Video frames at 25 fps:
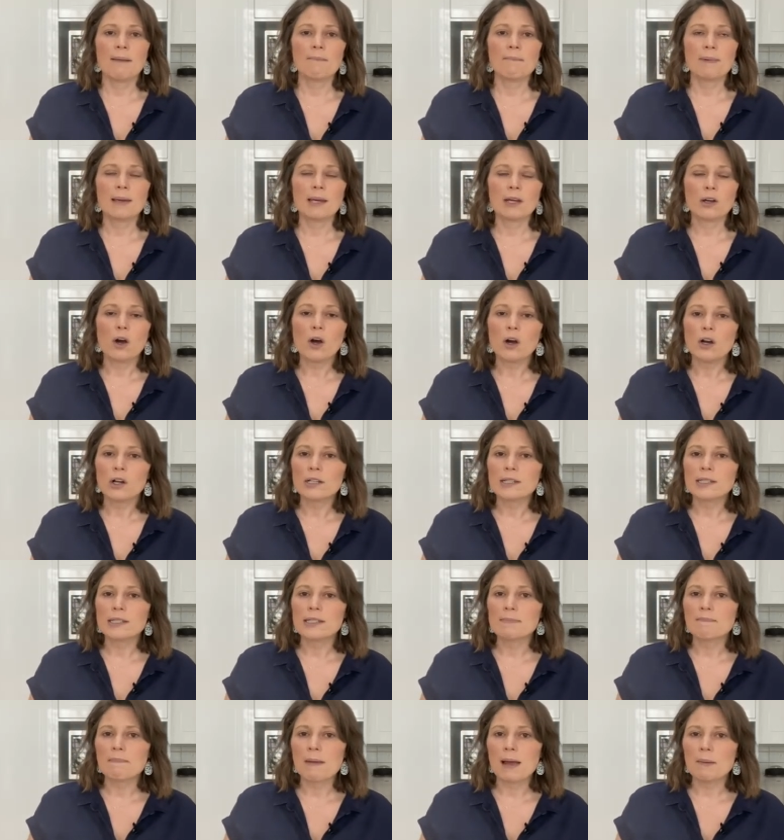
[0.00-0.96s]

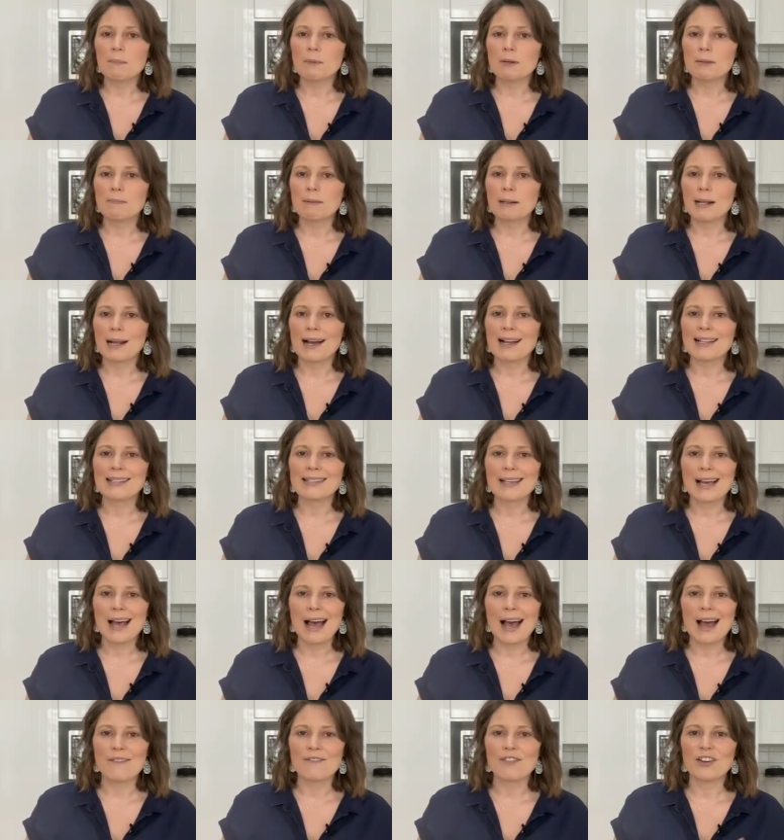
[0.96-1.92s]
Because Made with Plants
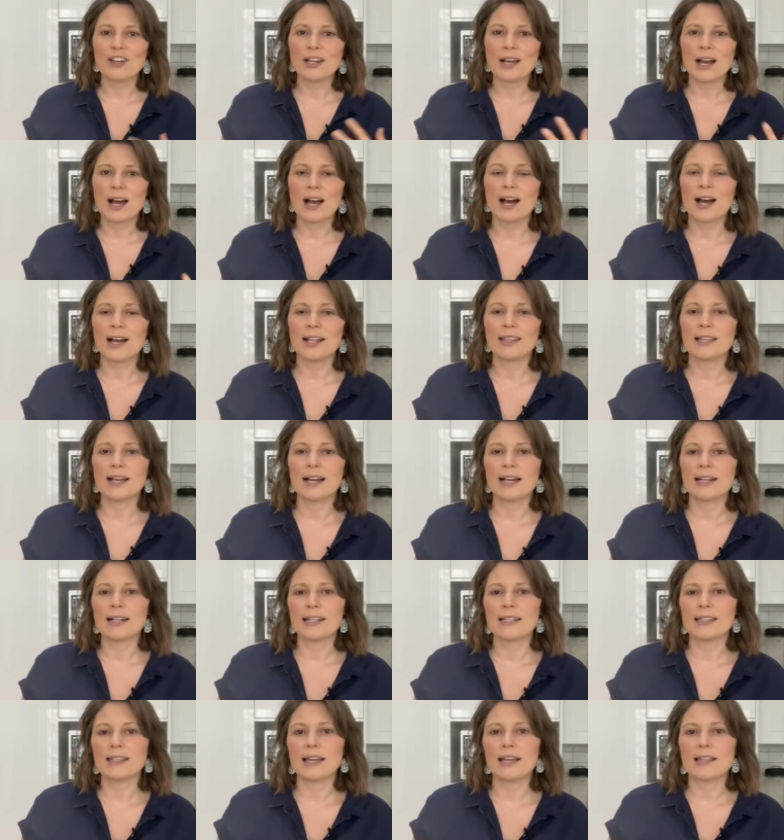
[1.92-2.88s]
haven't
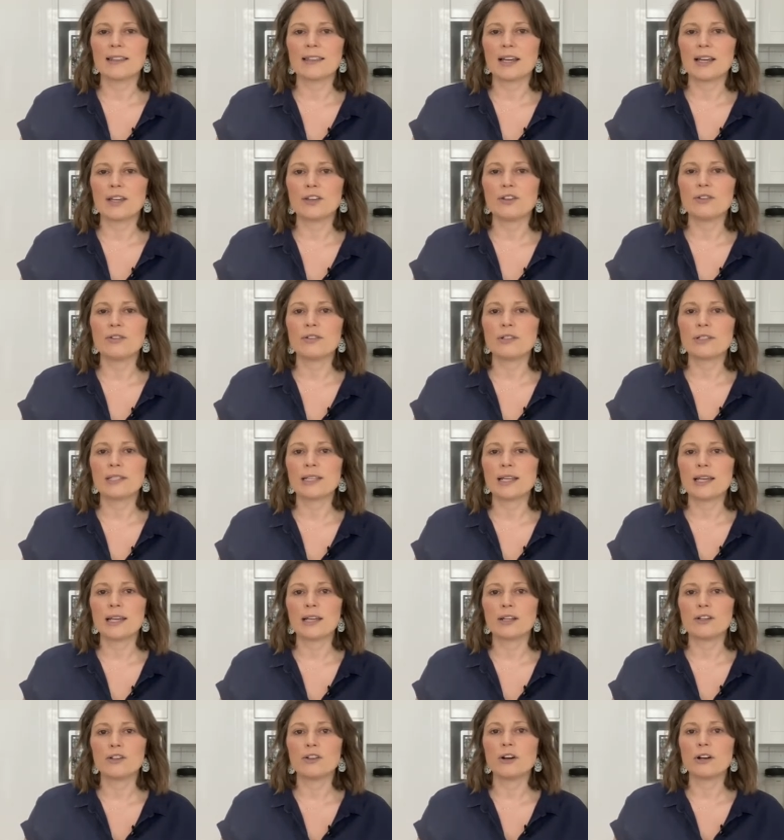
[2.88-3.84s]
highlighted that they're
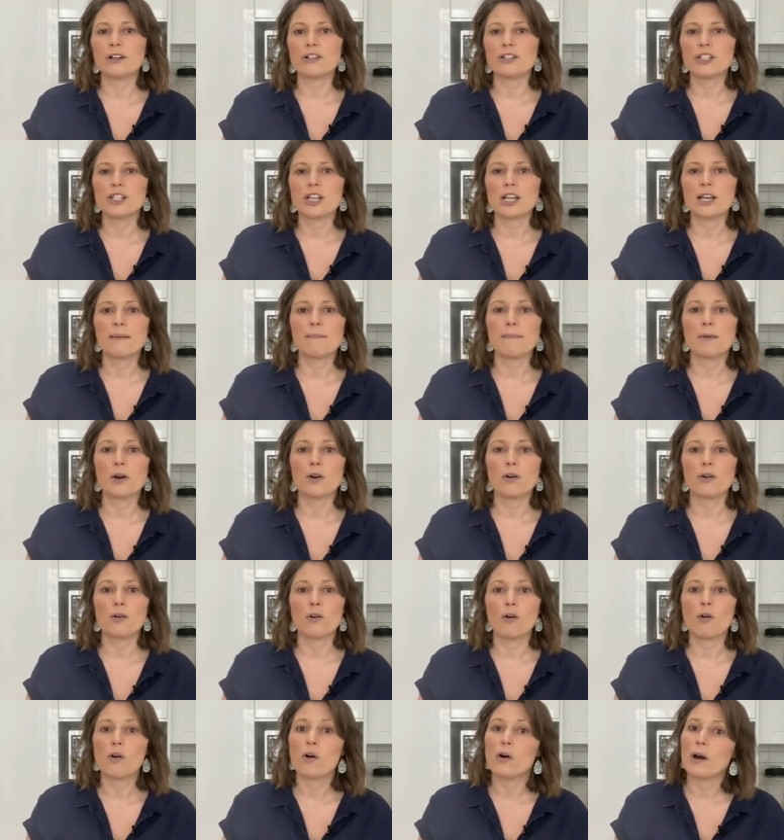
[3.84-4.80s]
using
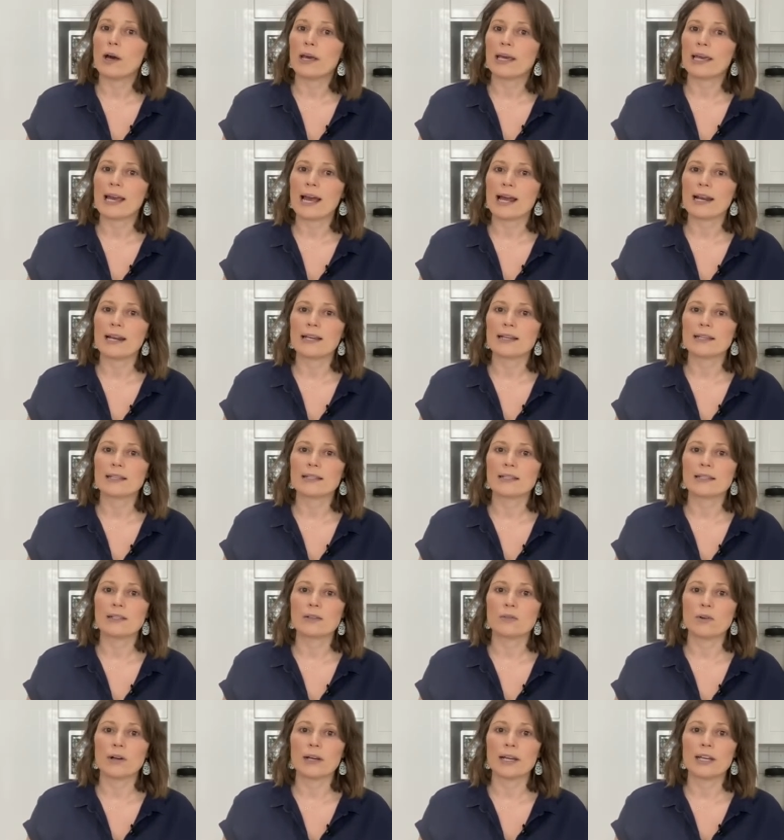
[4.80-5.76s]
non-GMO or organic
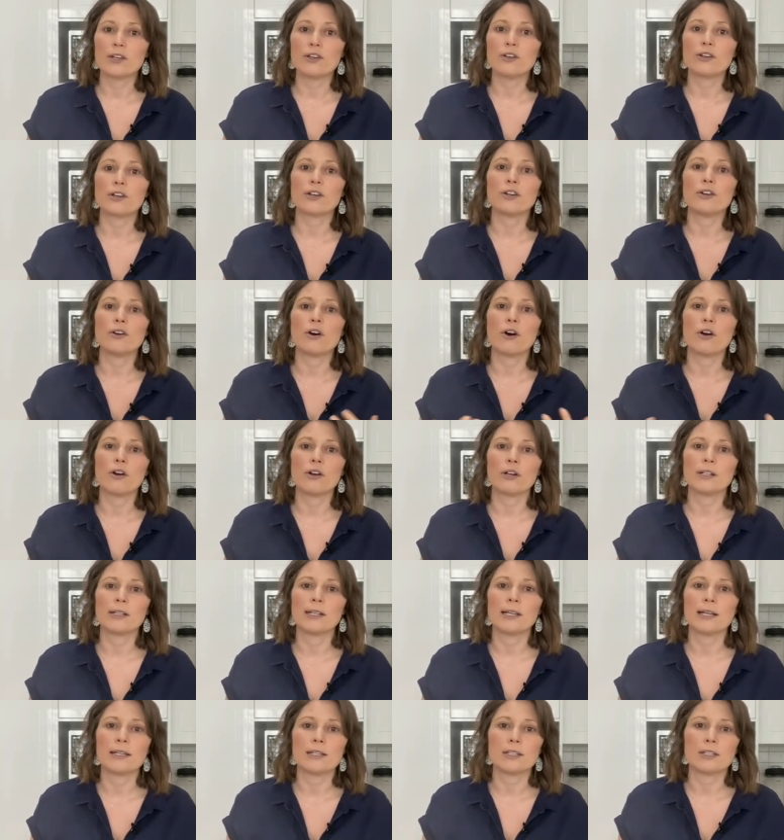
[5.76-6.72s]
soy, you can
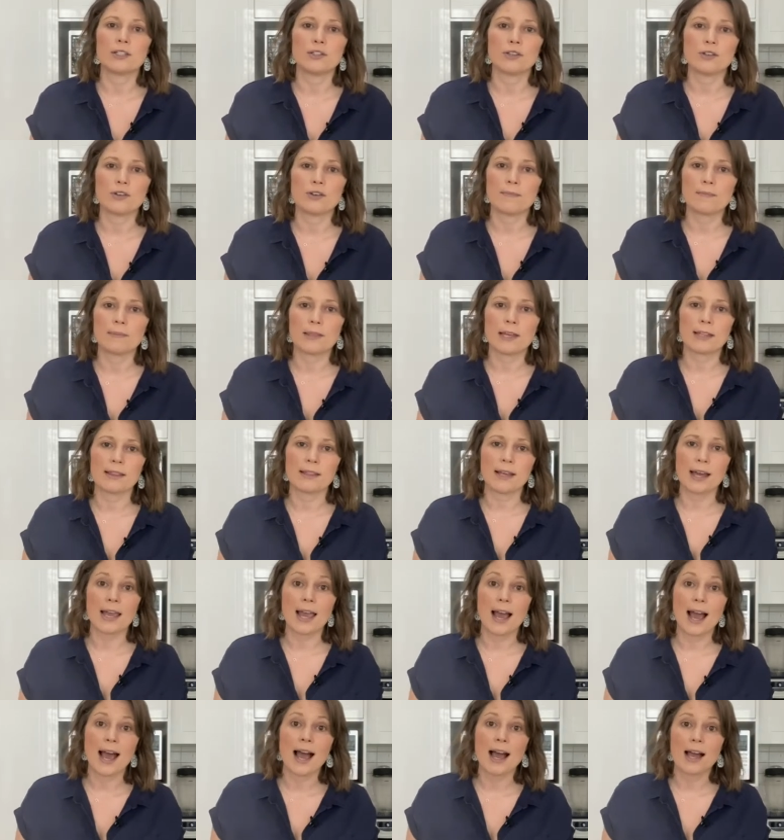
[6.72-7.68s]
only assume that
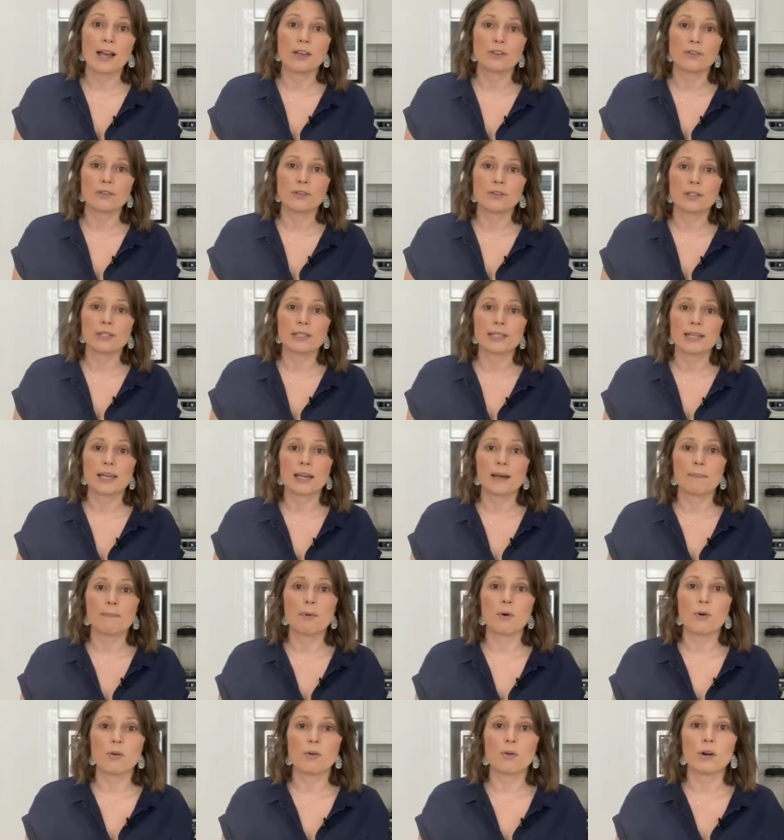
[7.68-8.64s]
they are using a
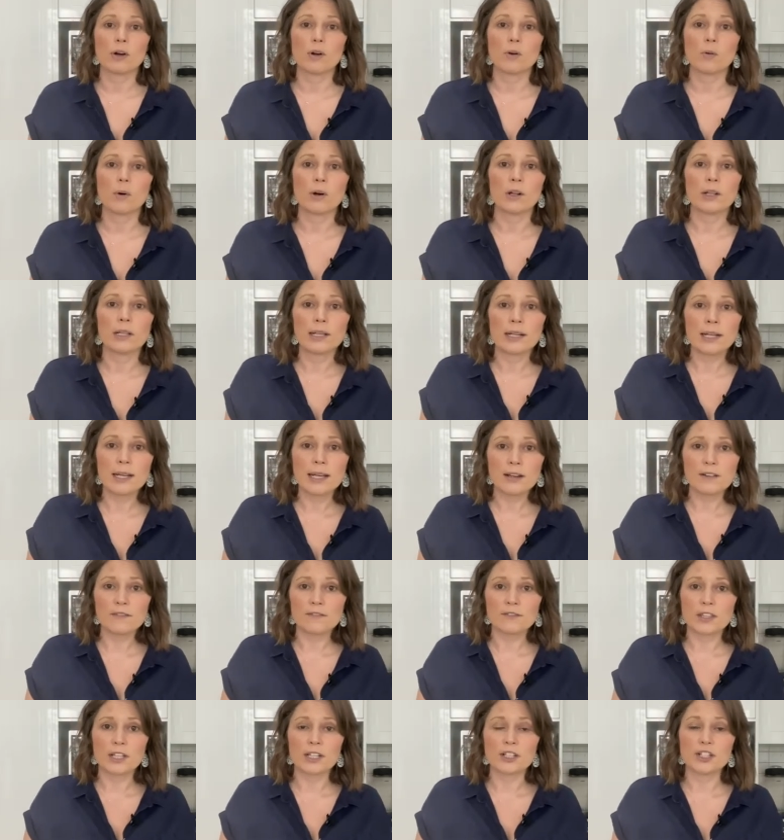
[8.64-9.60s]
poorer quality
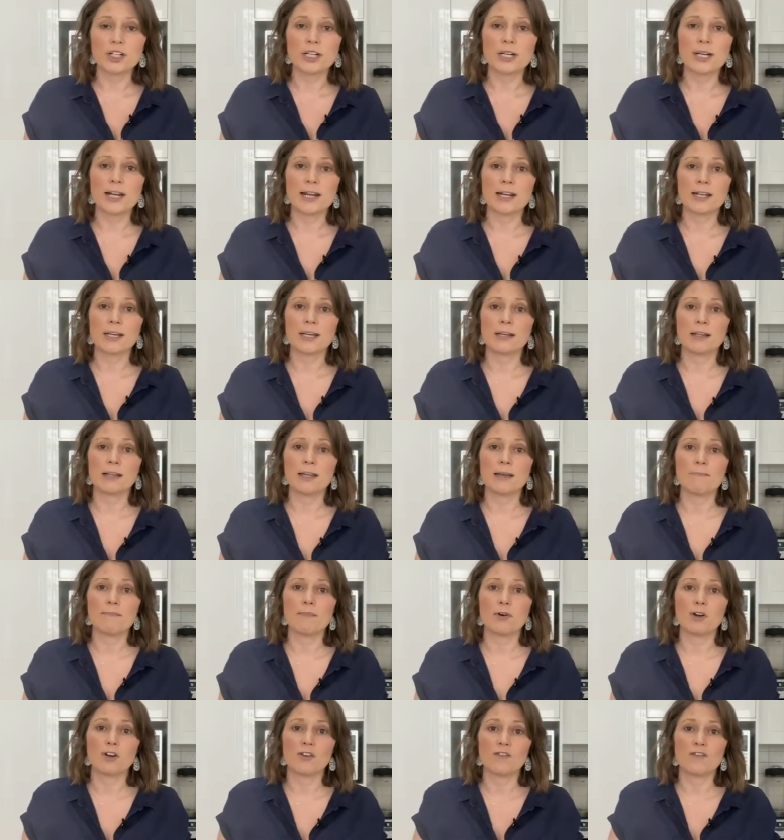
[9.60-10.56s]
of the genetically
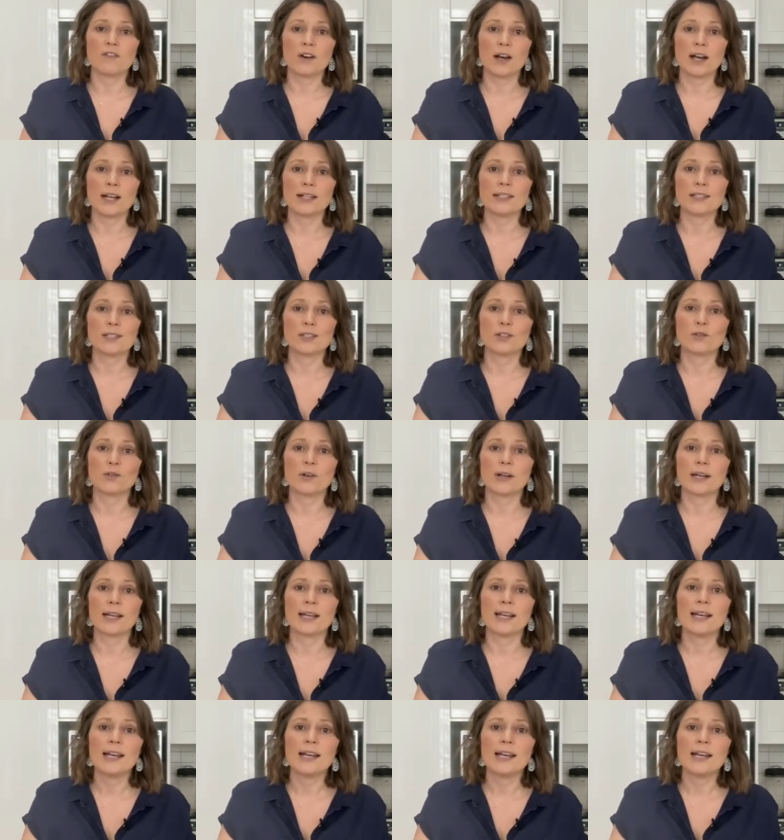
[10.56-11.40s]
modified soy.